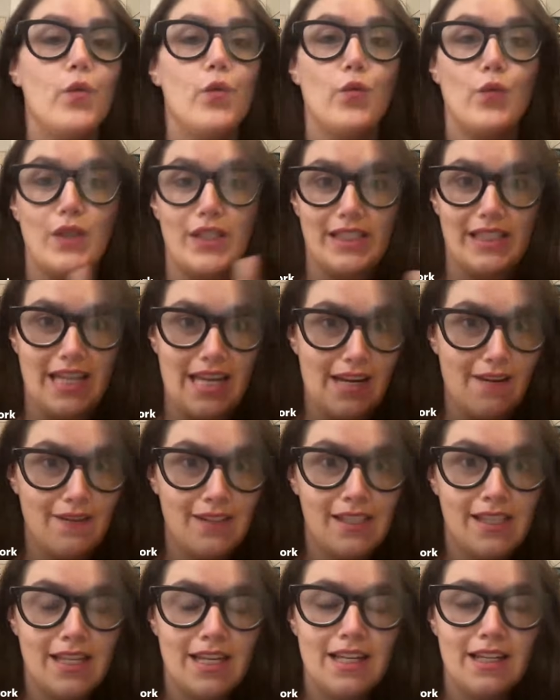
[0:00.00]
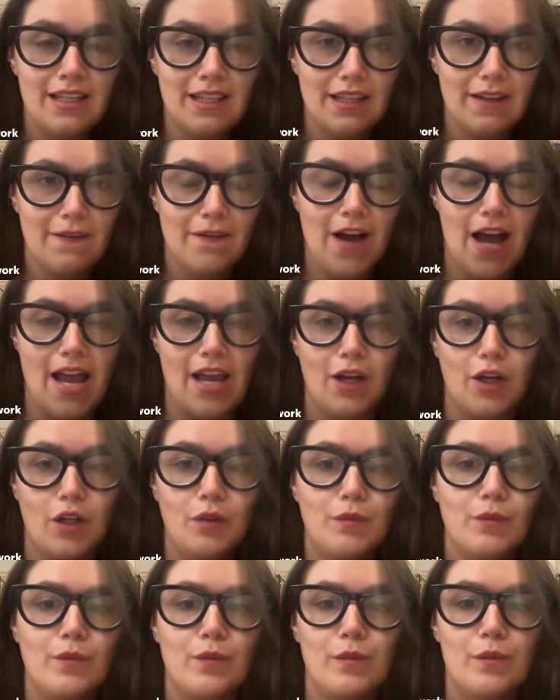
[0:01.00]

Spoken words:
receives the file.